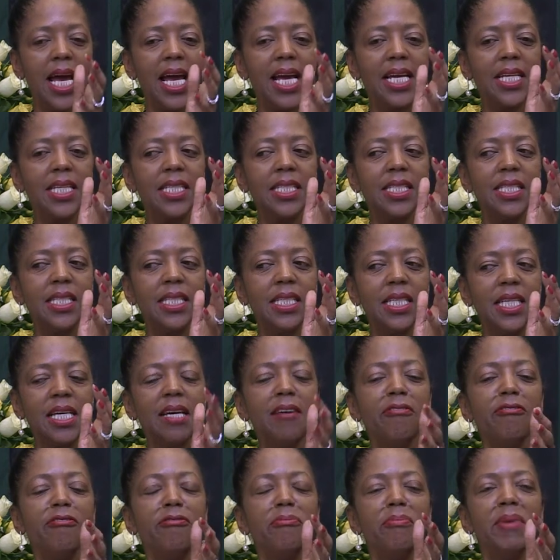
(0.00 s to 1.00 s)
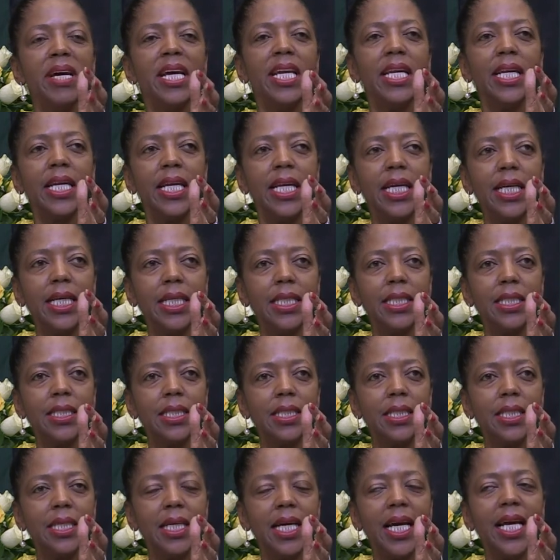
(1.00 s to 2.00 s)
And if men
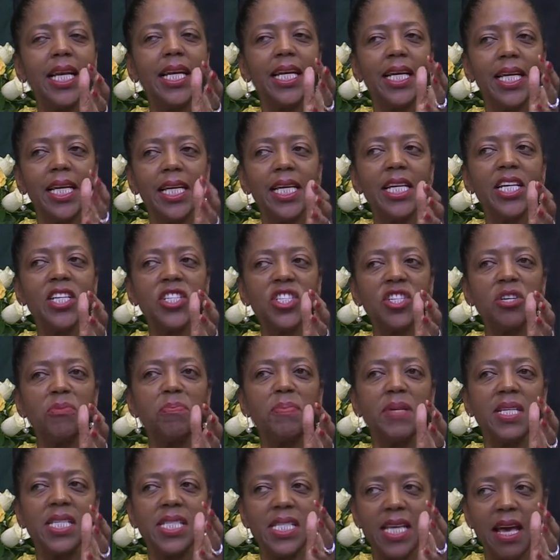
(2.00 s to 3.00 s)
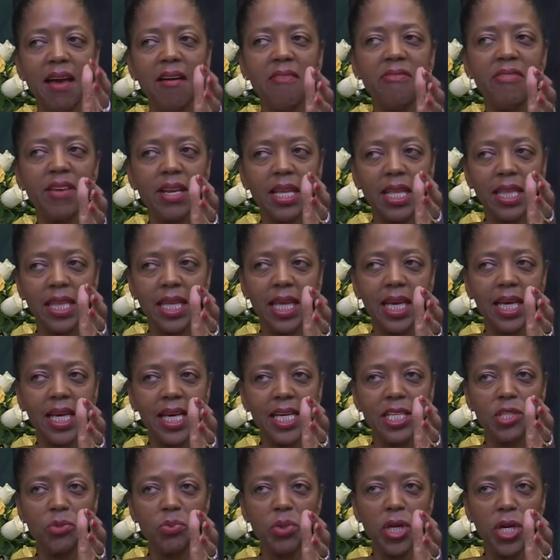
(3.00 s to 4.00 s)
lead, and leadership is
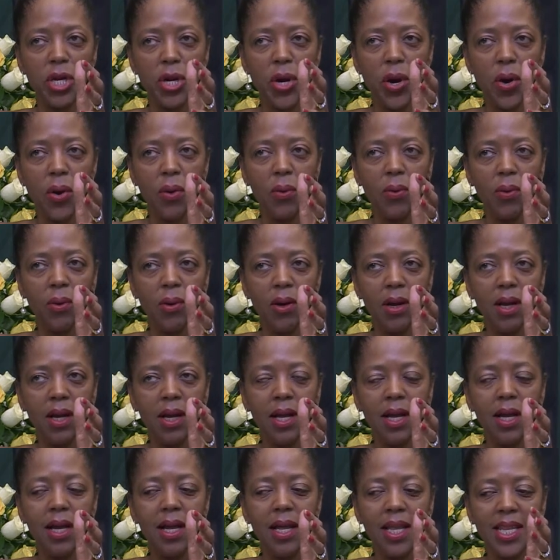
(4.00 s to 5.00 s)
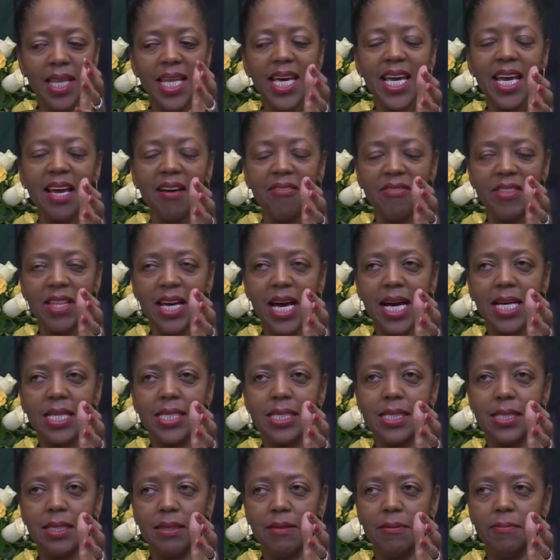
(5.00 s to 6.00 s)
everything as we know, they have the
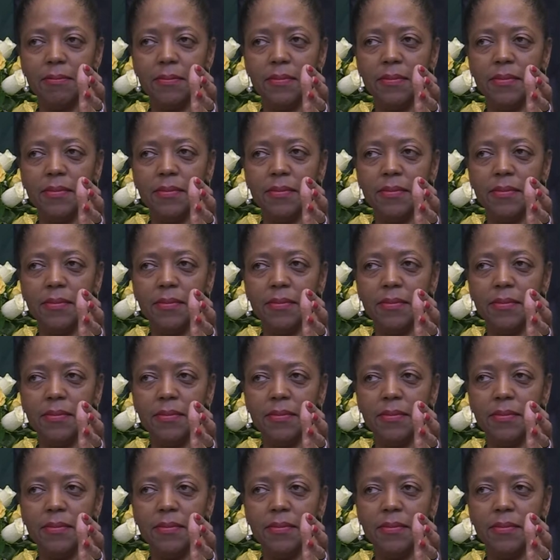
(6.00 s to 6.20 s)
answer.